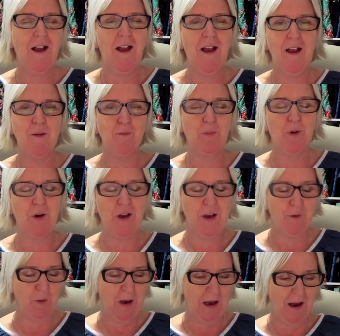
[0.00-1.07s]
But
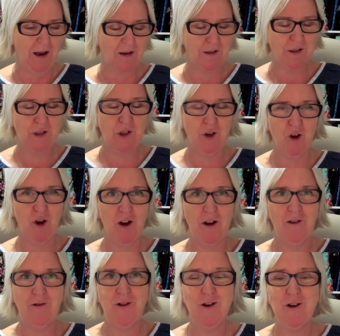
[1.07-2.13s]
here we are. So
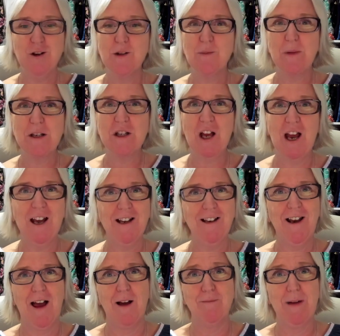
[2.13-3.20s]
if you're new to my
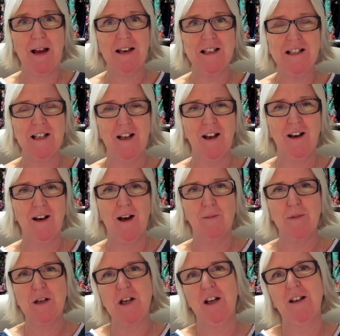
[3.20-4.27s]
channel, I'm Alison,
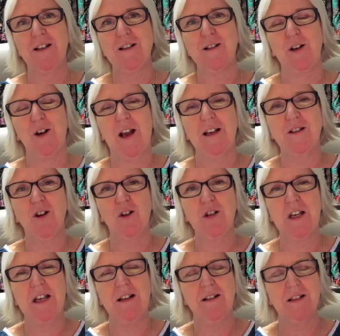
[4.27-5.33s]
and my channel is sort of like
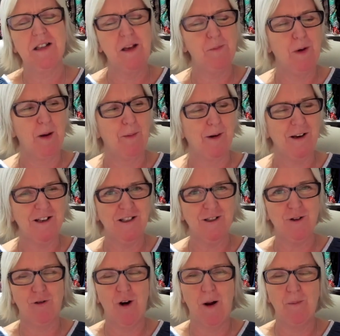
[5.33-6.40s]
Dotty, same name on
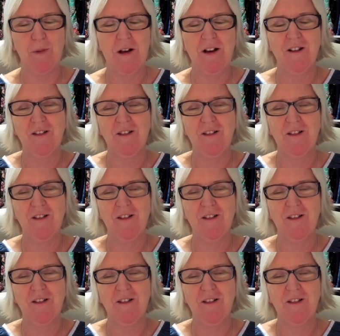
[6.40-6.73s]
Instagram.